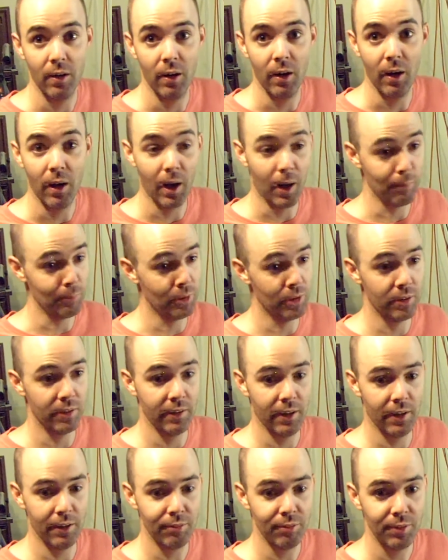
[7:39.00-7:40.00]
I'm good
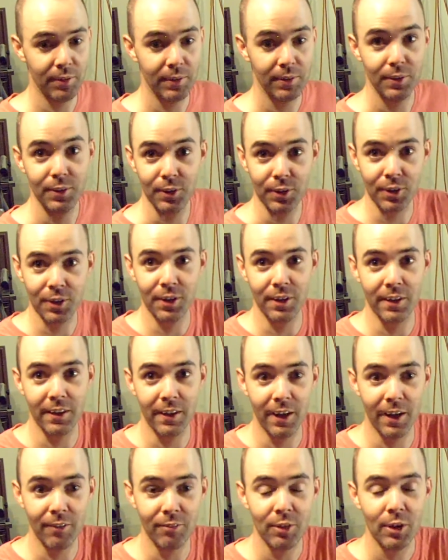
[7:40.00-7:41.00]
enough, you're good
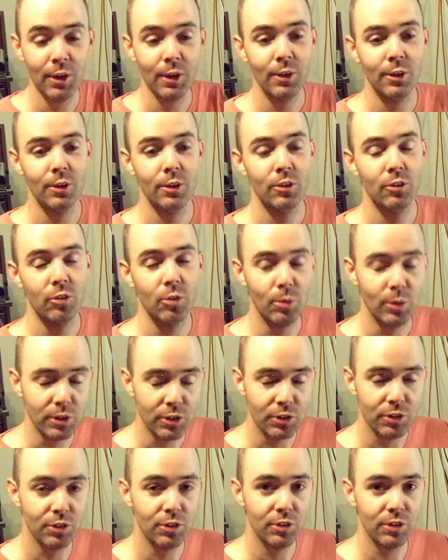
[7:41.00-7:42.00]
enough, so when you
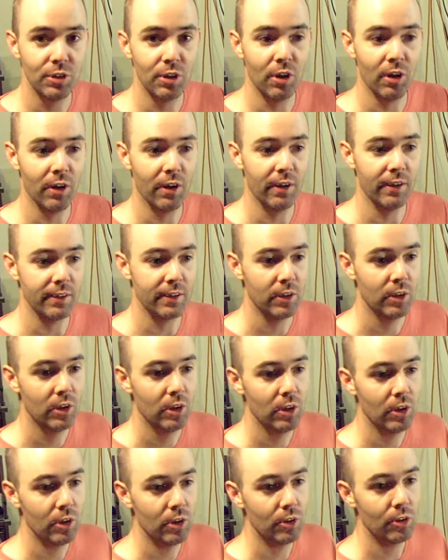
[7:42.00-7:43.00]
do your art,
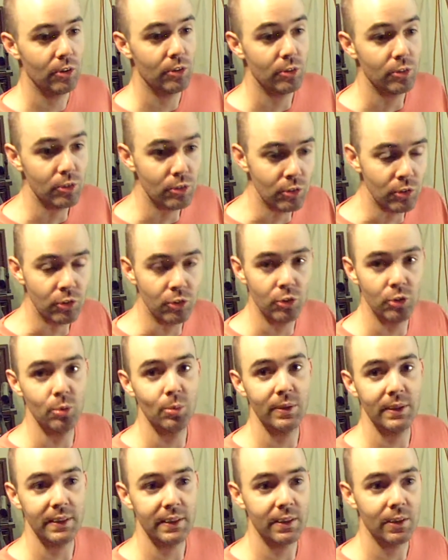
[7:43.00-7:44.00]
do
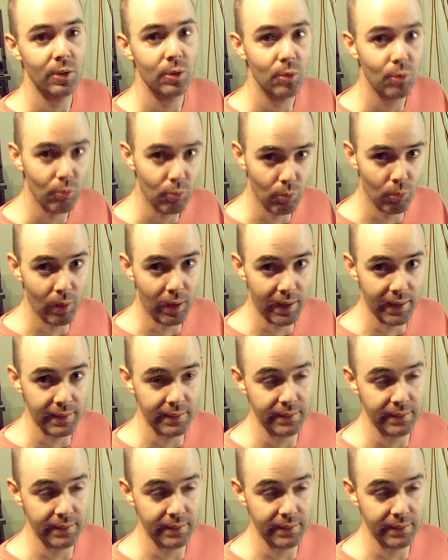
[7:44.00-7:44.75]
it right.